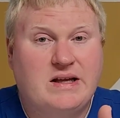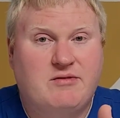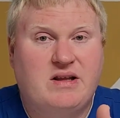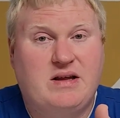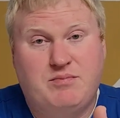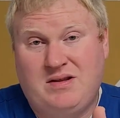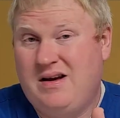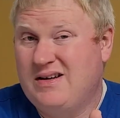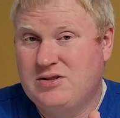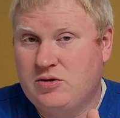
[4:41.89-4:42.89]
really
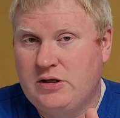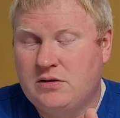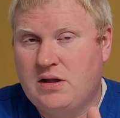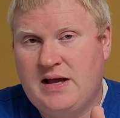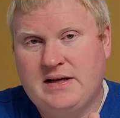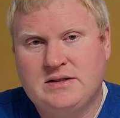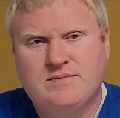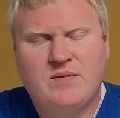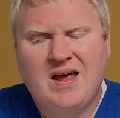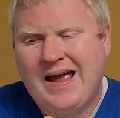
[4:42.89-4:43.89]
plugged oil gland,
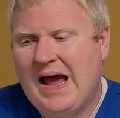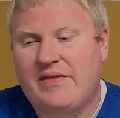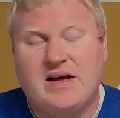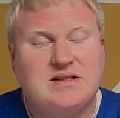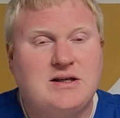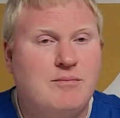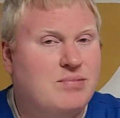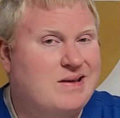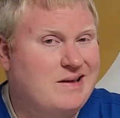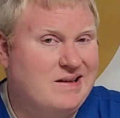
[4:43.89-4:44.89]
and that's
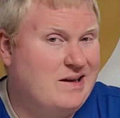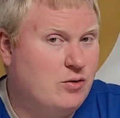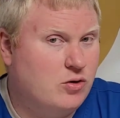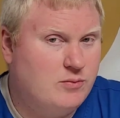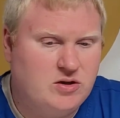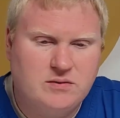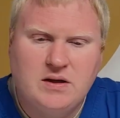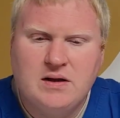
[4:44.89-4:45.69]
completely normal.